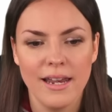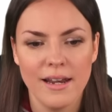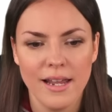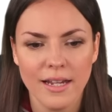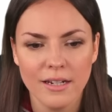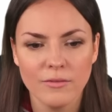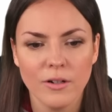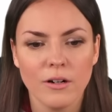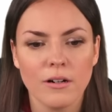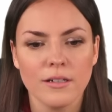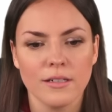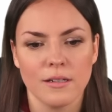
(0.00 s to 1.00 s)
And negative
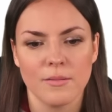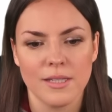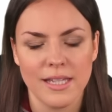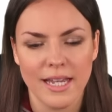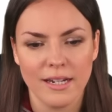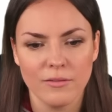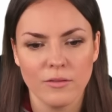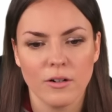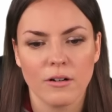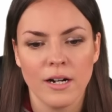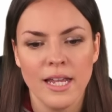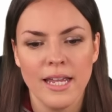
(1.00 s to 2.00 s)
r times negative
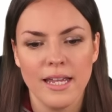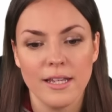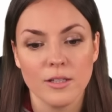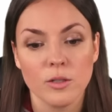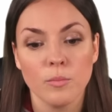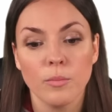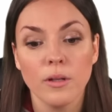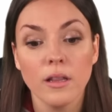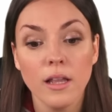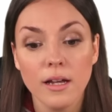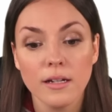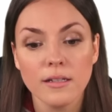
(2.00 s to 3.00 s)
r is
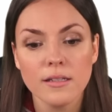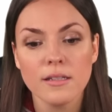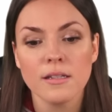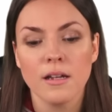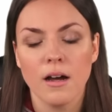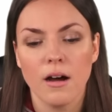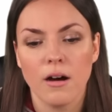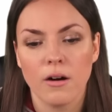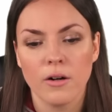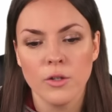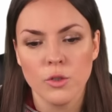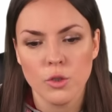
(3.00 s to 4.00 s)
plus
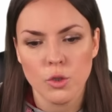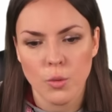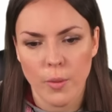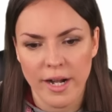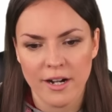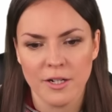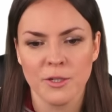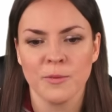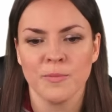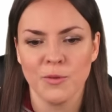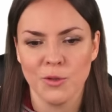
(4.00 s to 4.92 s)
r squared.